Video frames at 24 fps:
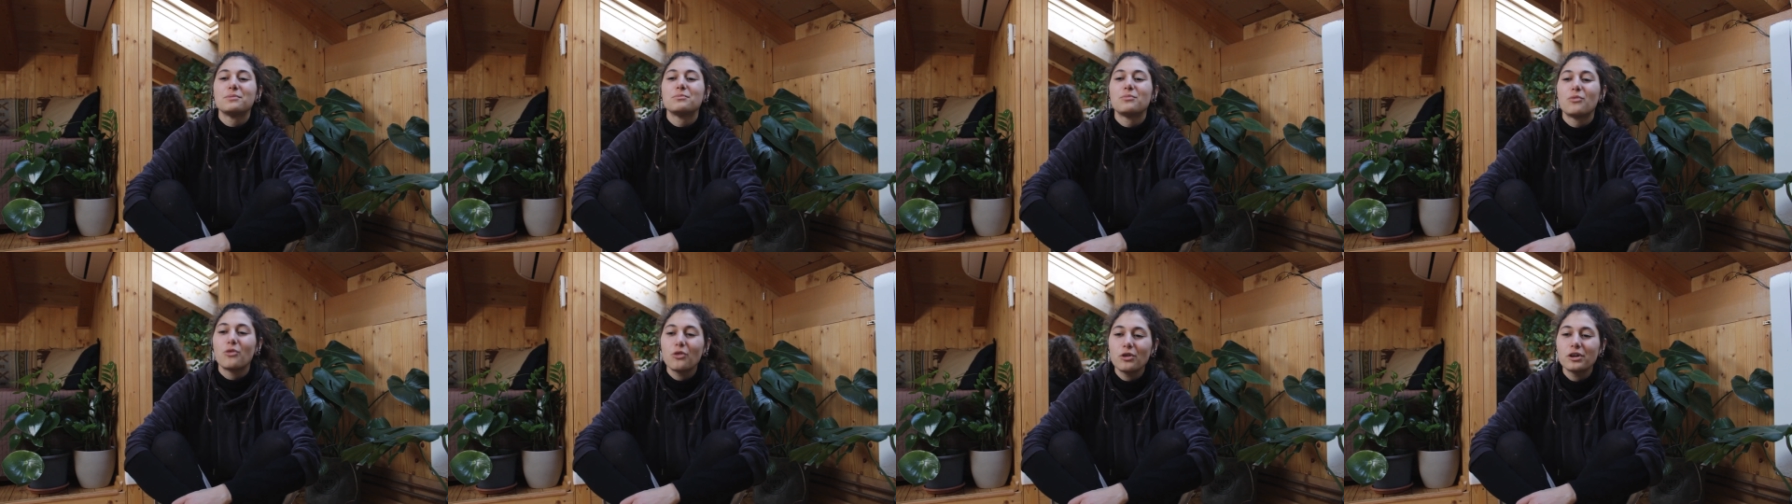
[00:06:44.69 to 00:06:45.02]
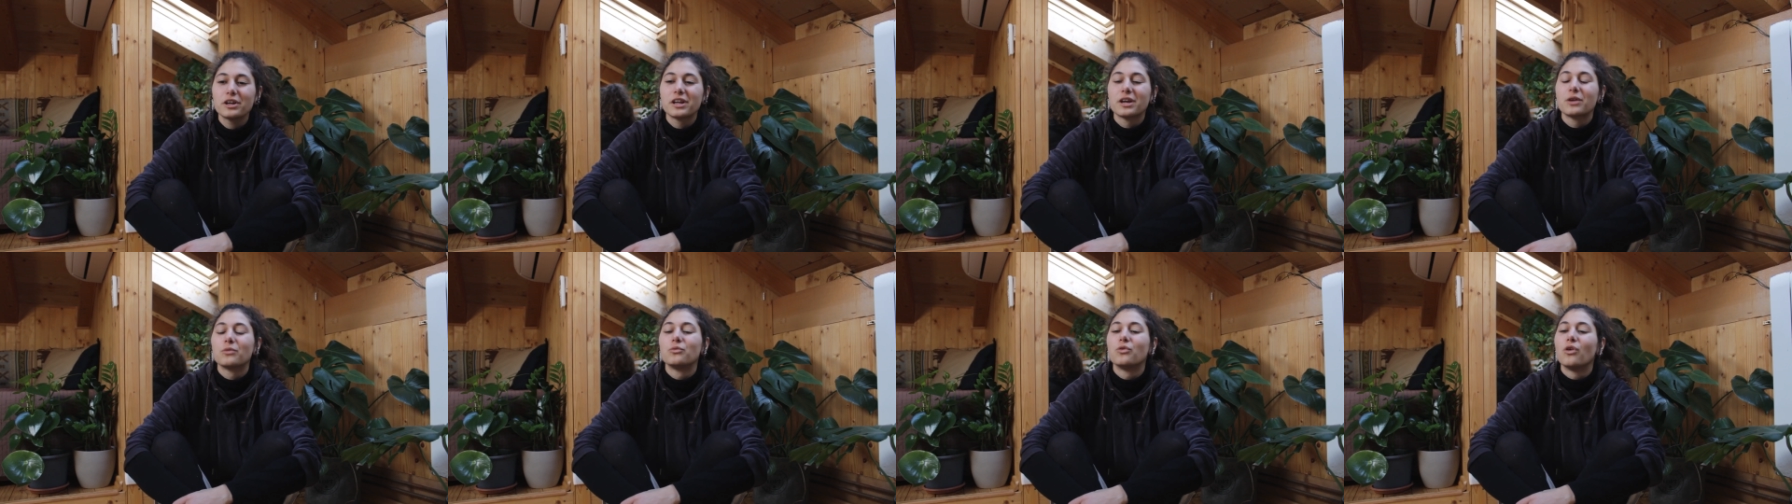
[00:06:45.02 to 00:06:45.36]

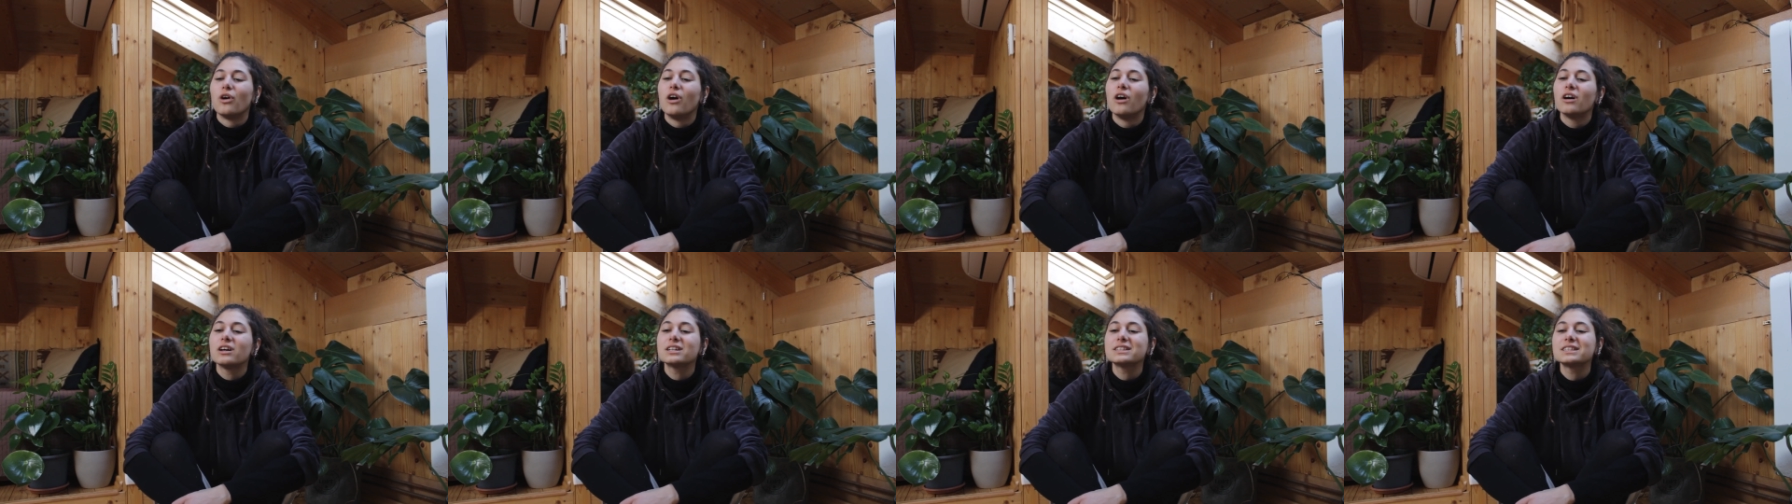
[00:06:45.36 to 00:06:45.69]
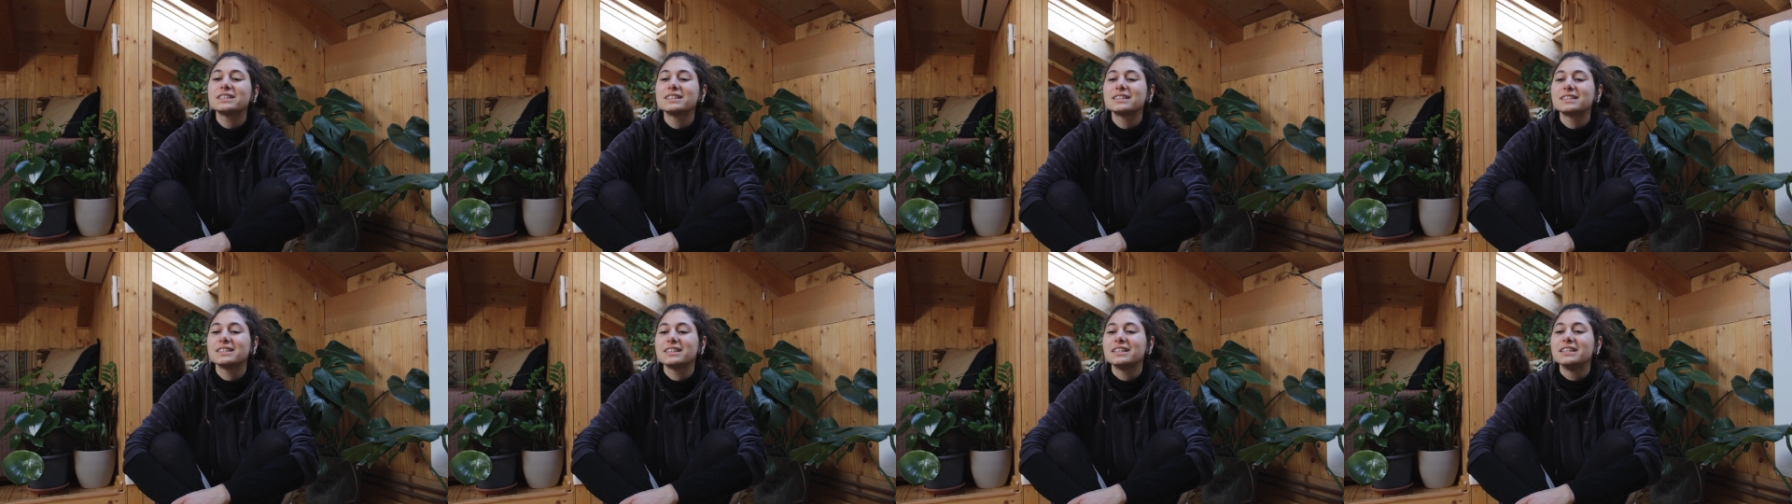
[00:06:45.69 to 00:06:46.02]
morning
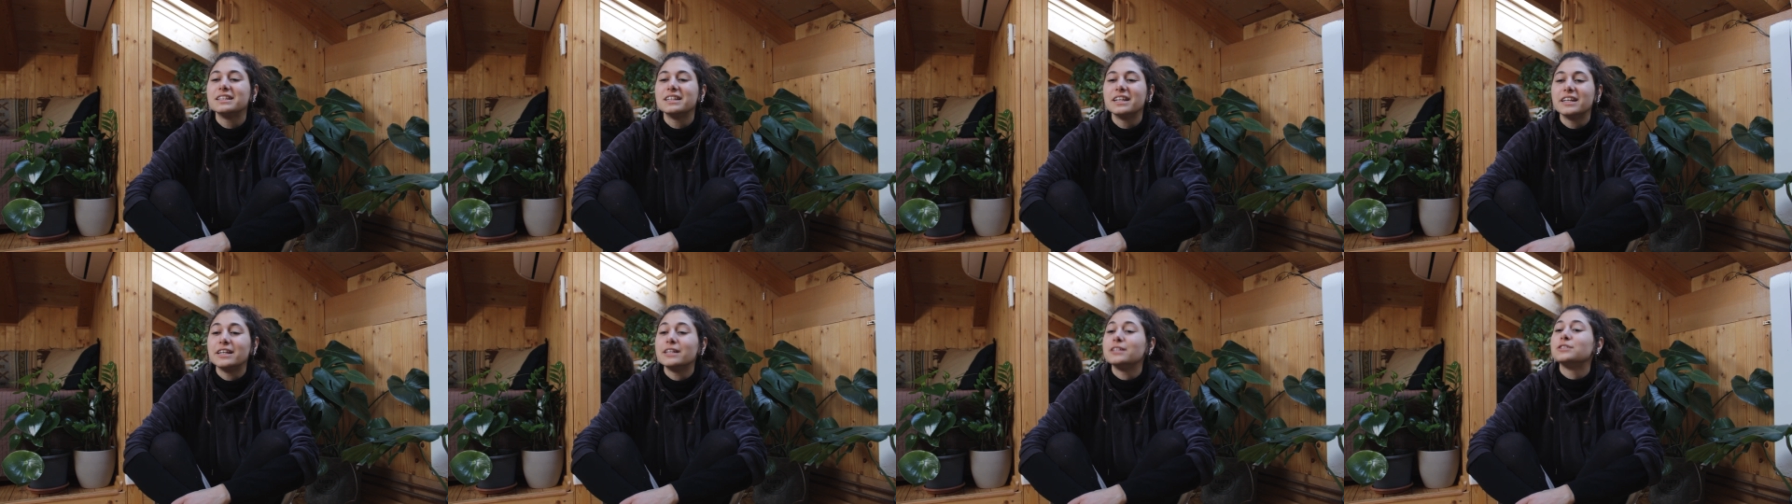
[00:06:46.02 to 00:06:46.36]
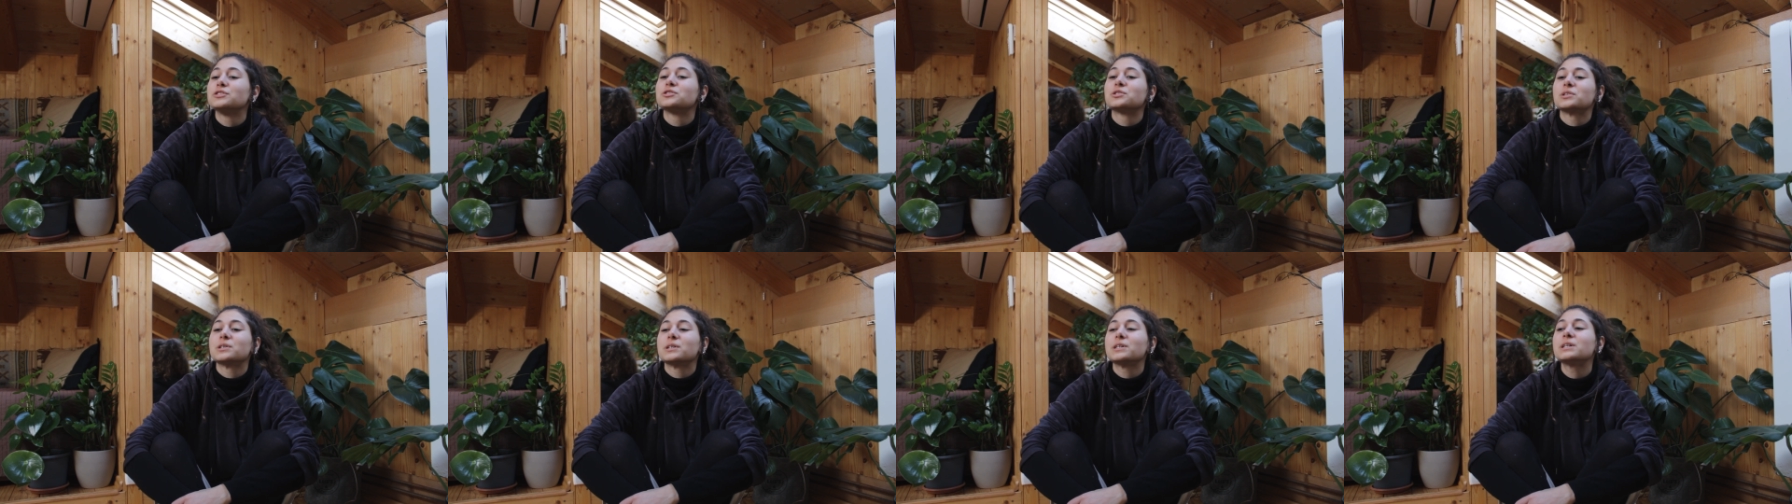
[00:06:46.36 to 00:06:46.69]
walks in
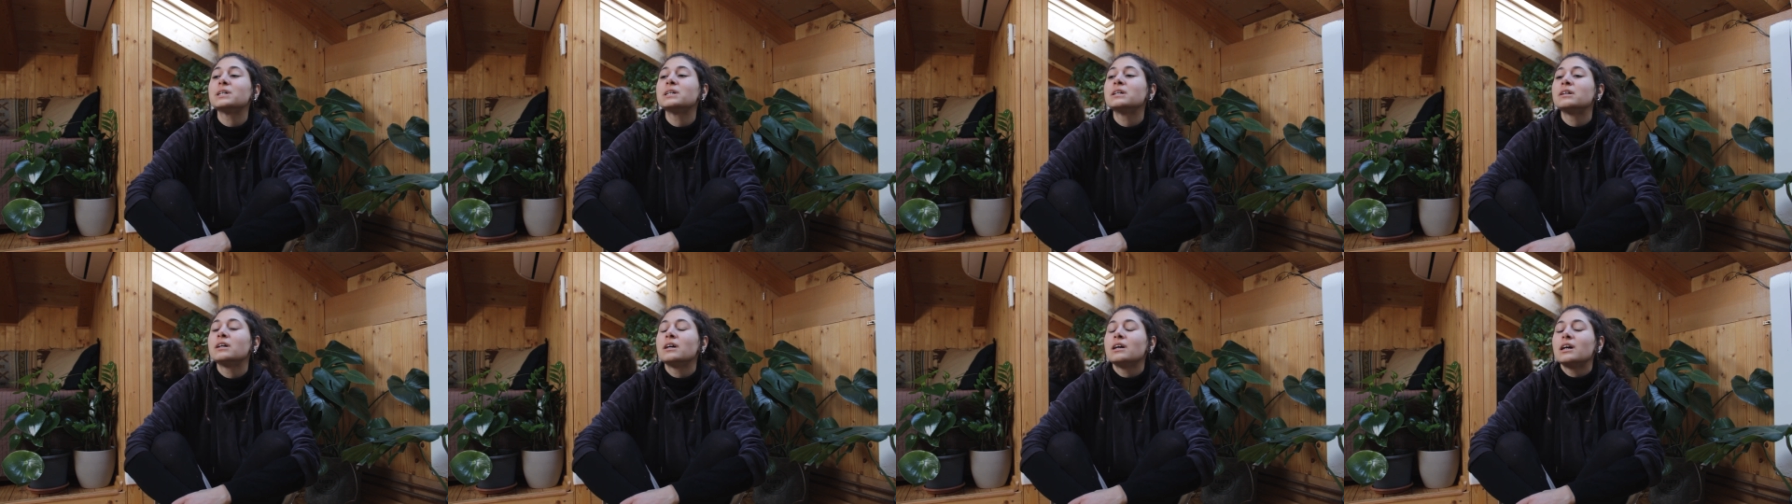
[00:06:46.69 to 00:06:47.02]
nature,